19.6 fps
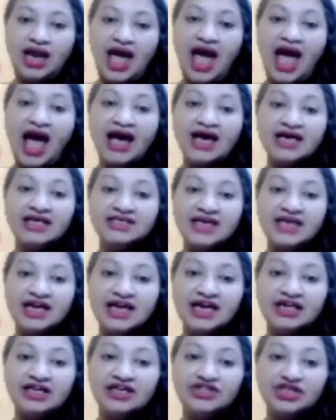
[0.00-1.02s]
And as
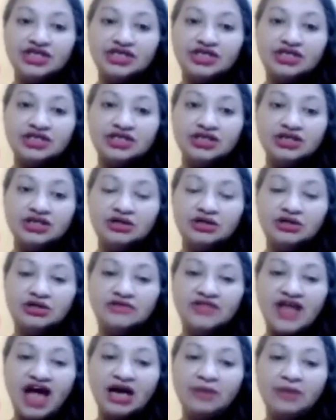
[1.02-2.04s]
I entered,
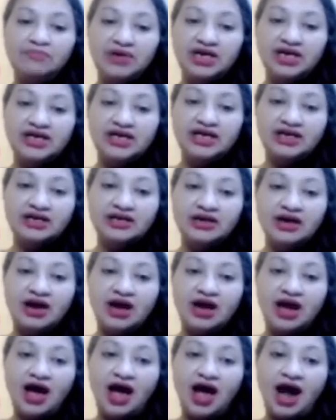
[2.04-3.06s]
that building
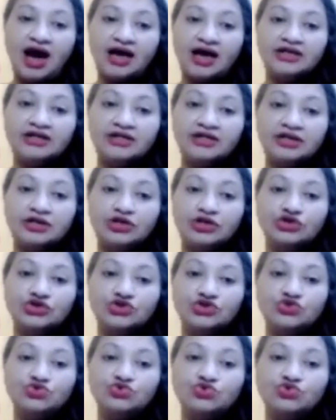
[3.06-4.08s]
had
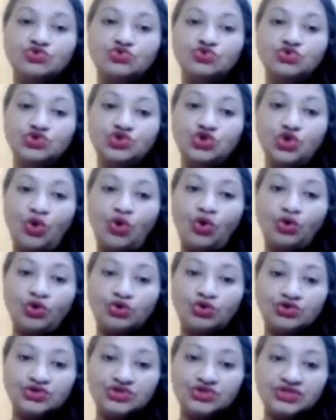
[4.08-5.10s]
two
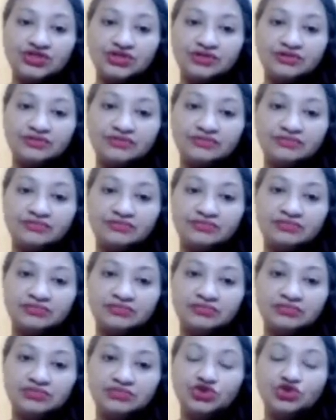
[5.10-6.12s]
doors,
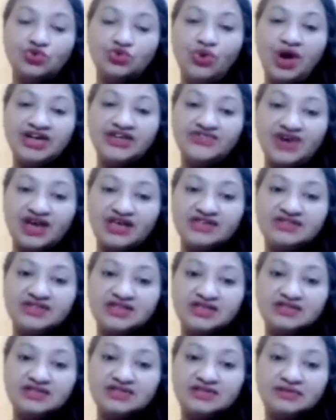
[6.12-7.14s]
two
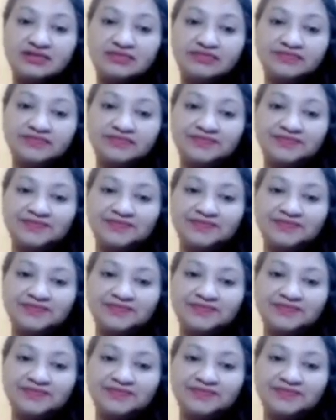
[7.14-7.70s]
entrances.